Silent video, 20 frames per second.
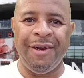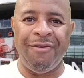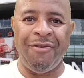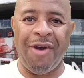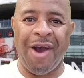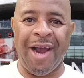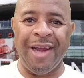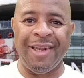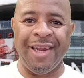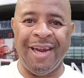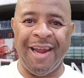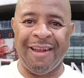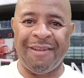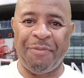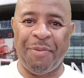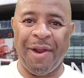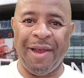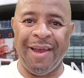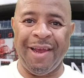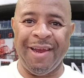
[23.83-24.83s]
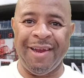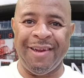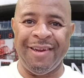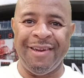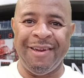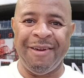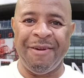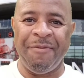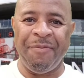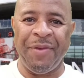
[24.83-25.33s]
Right, the next player
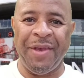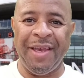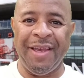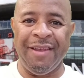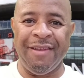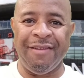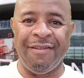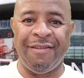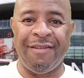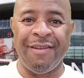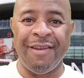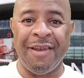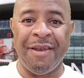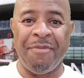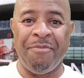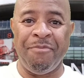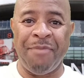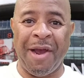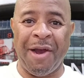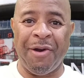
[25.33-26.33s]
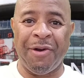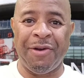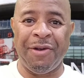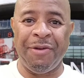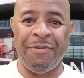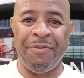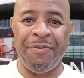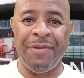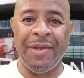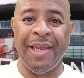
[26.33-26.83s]
is
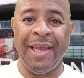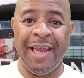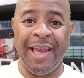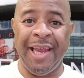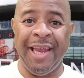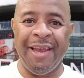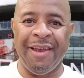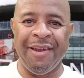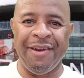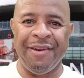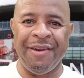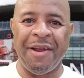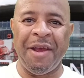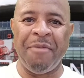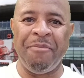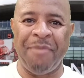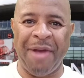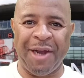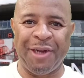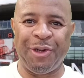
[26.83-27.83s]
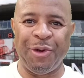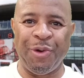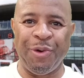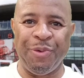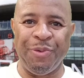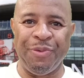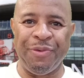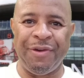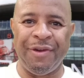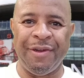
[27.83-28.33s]
Malcolm Ian
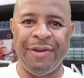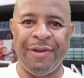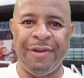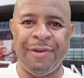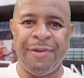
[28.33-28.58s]
MacDonald.